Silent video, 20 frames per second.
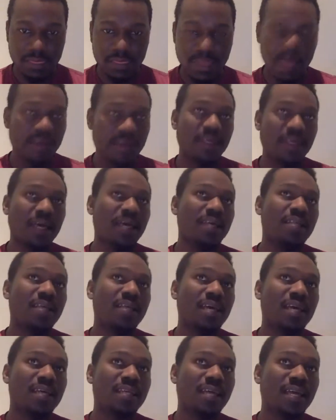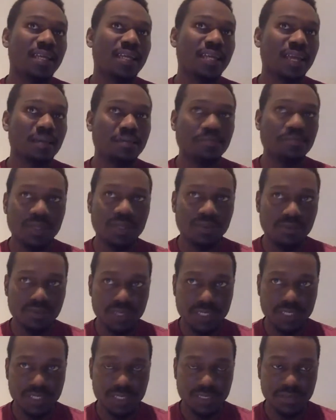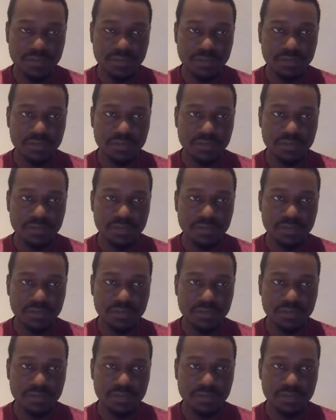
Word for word: That can be a reason.